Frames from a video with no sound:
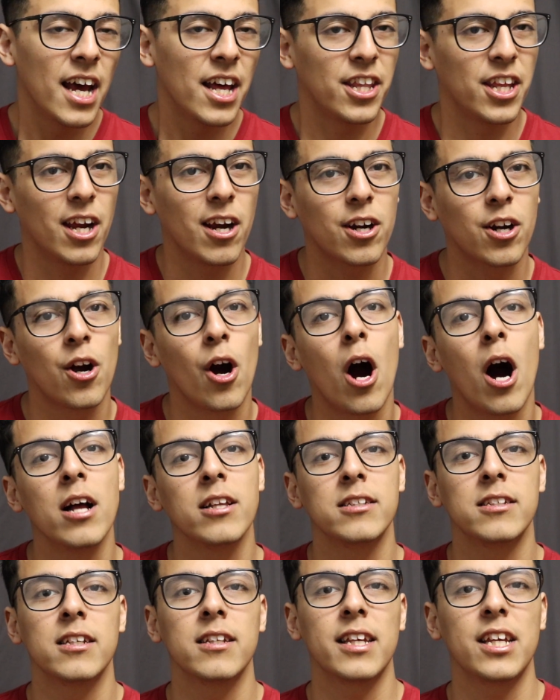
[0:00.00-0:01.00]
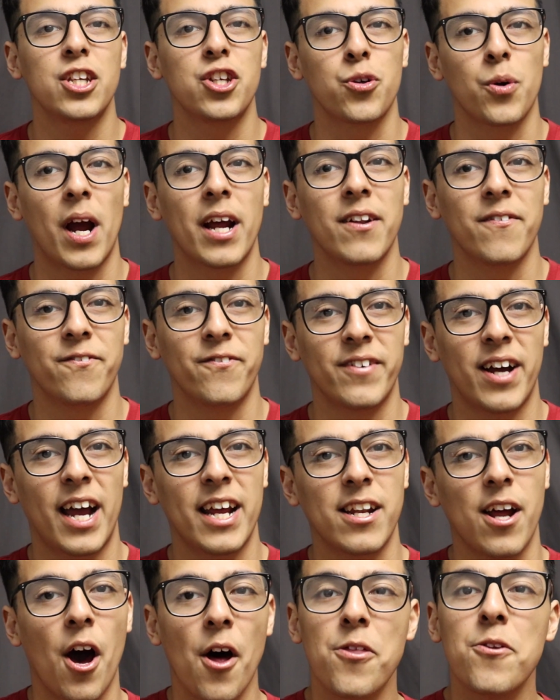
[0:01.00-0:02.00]
they are constantly trying to
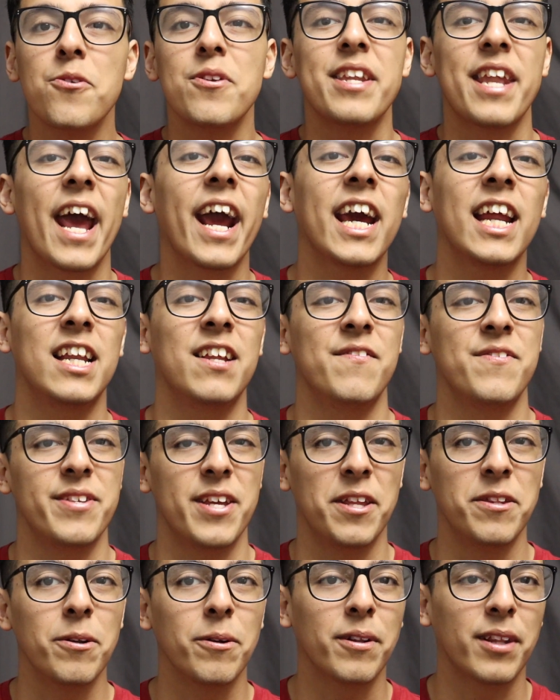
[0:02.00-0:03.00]
find other negatives in their